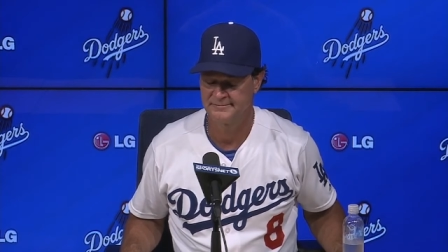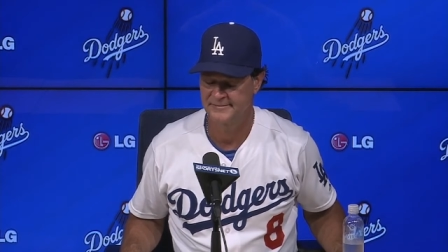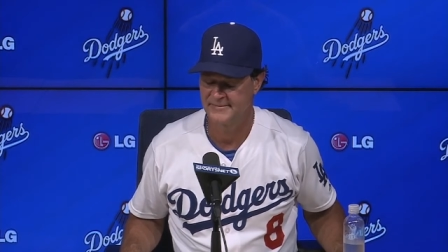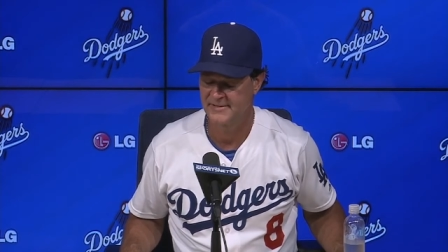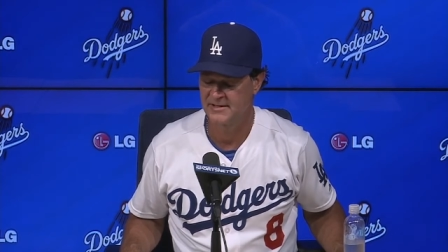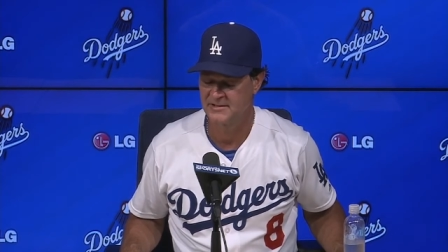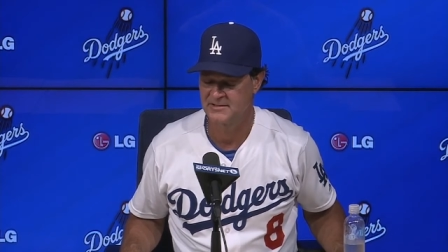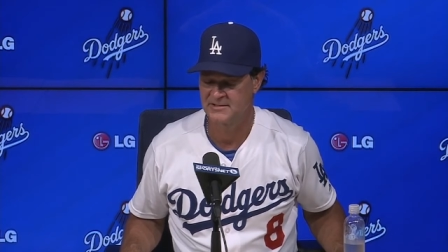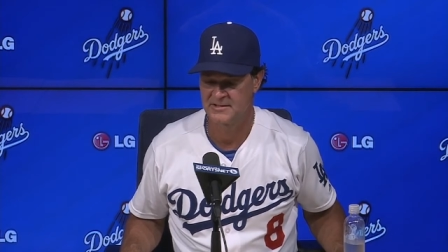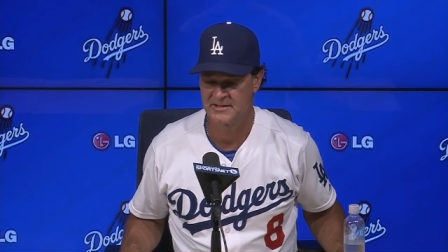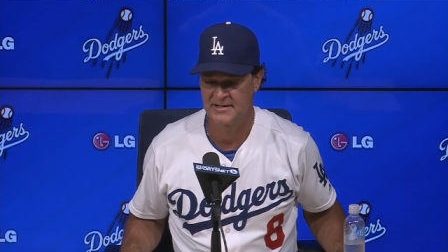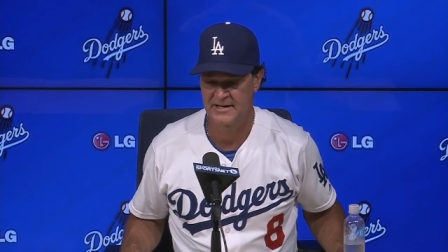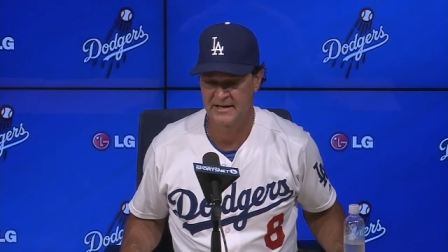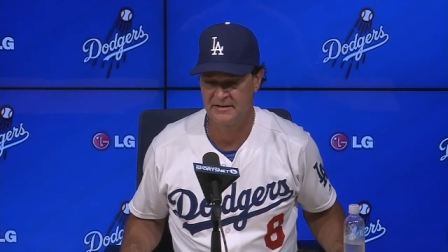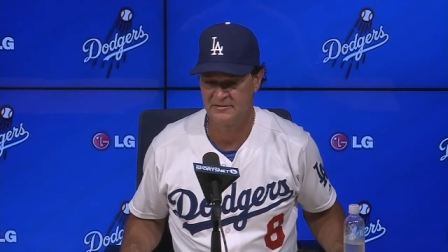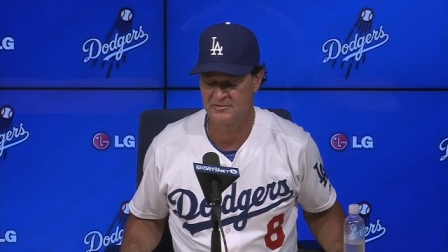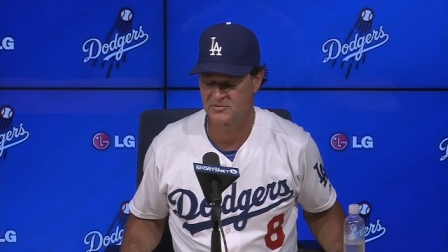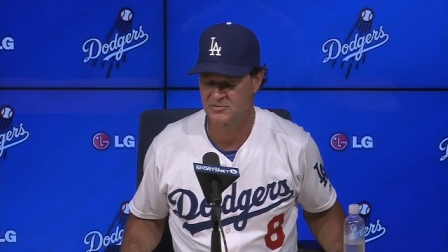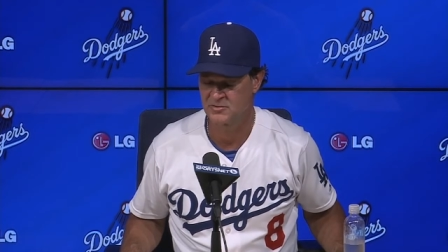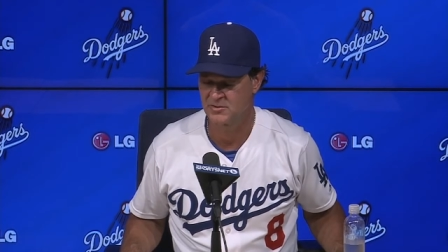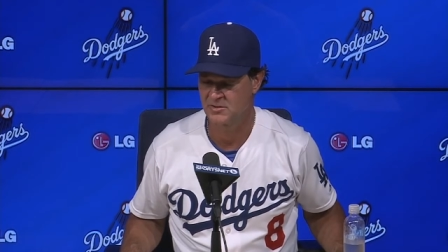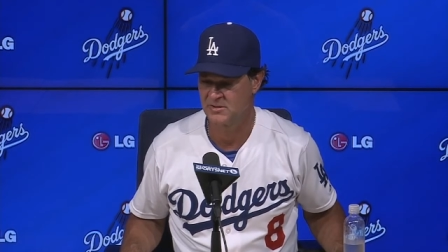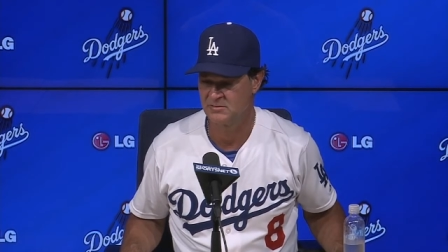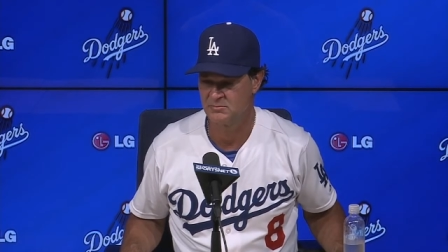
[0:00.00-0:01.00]
And today
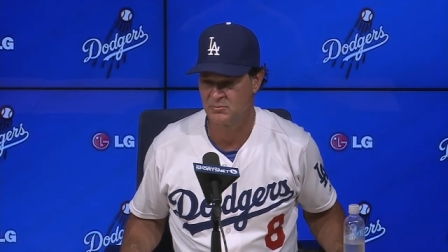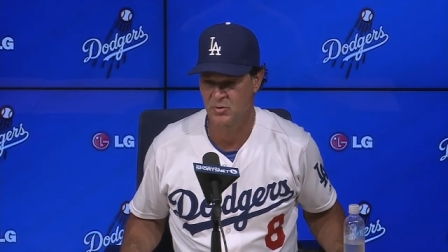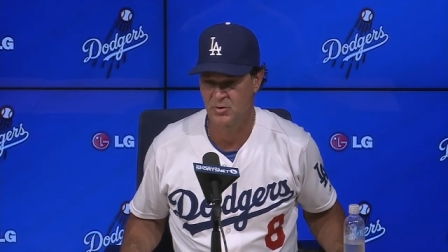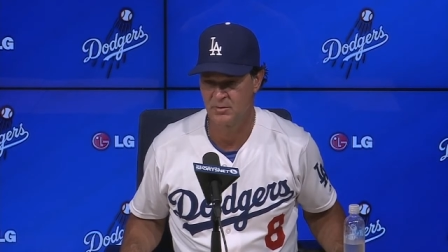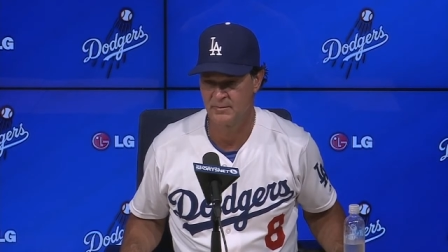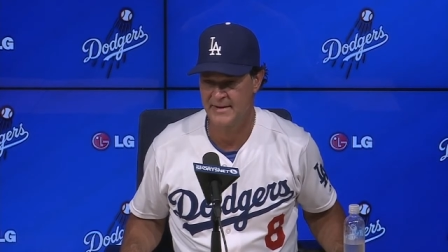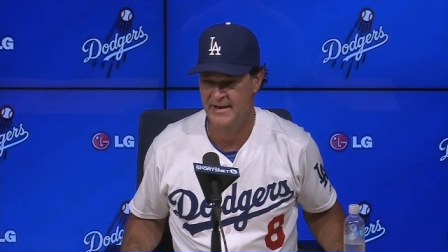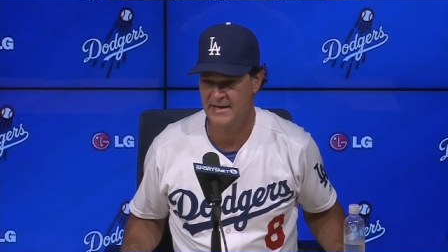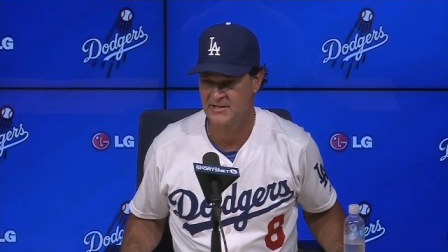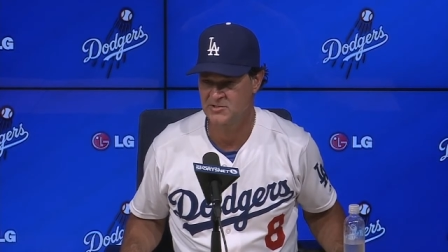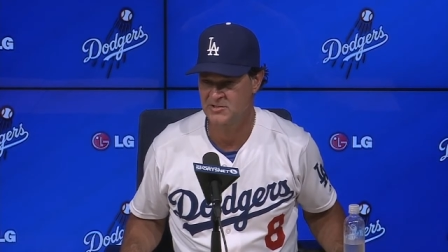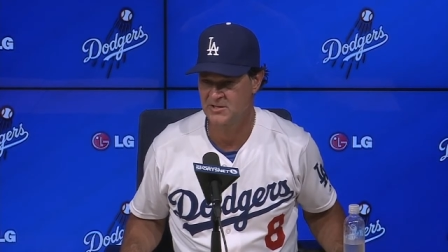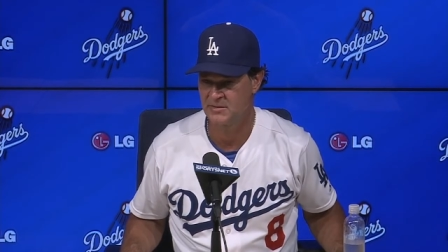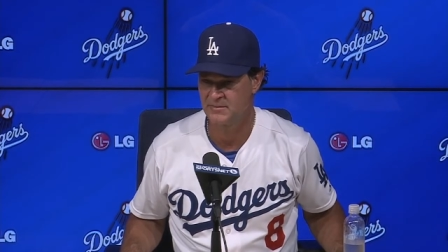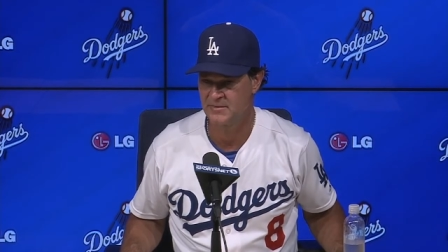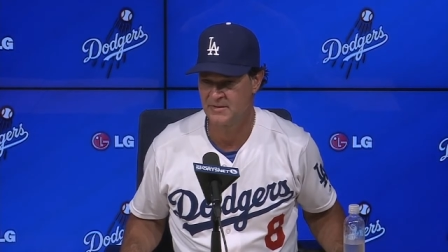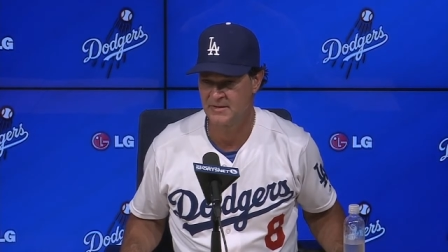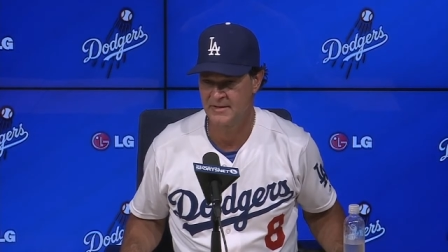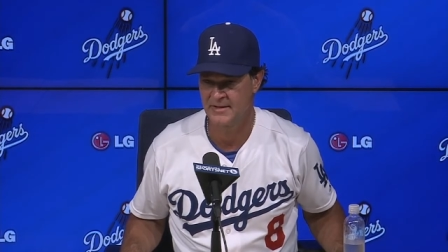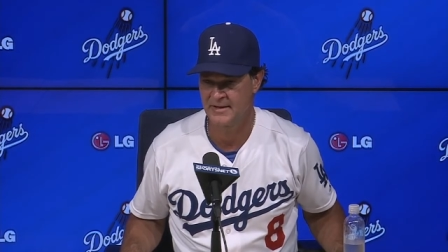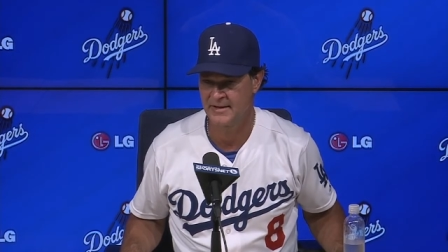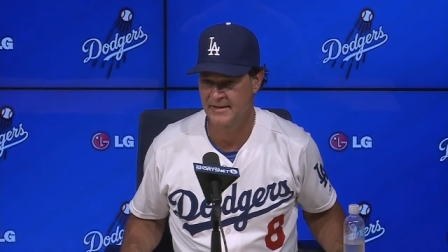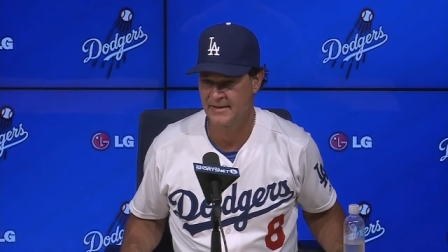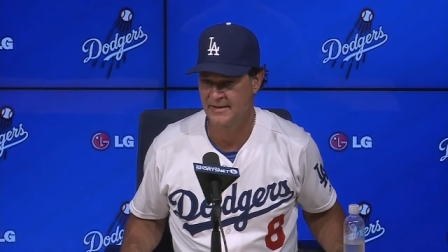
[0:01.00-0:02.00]
was really more matchup than
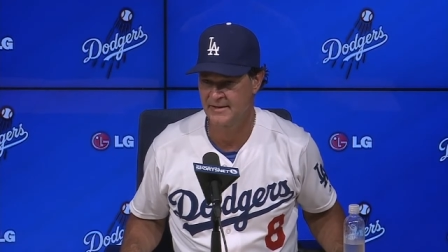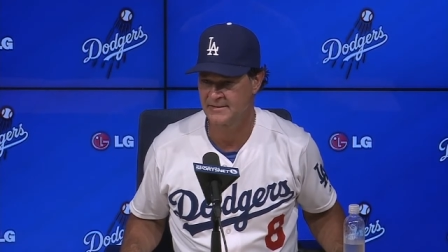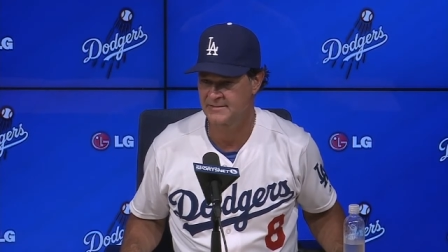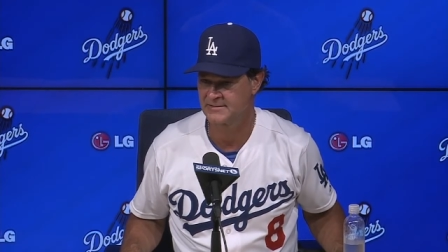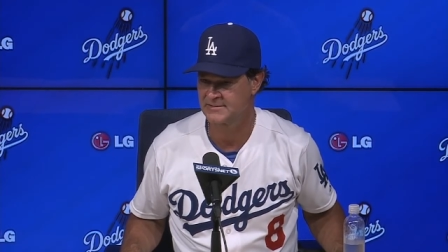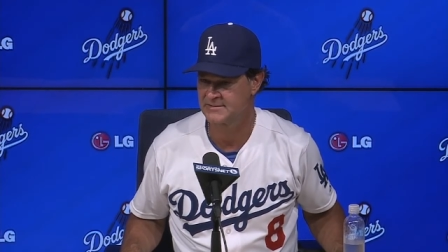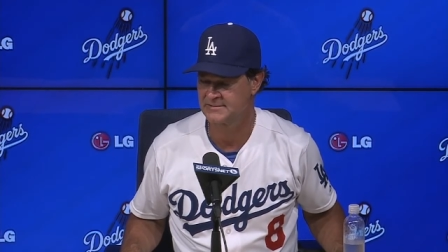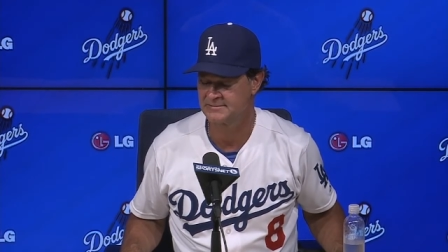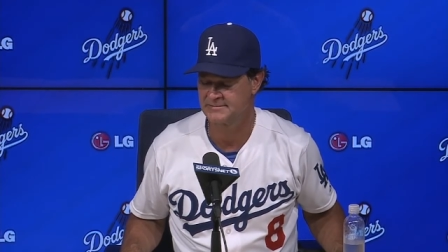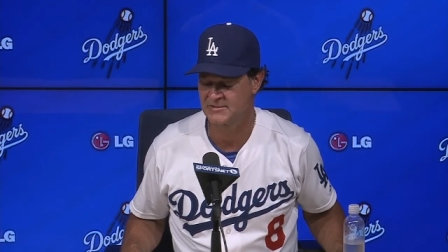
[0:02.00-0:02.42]
anything else.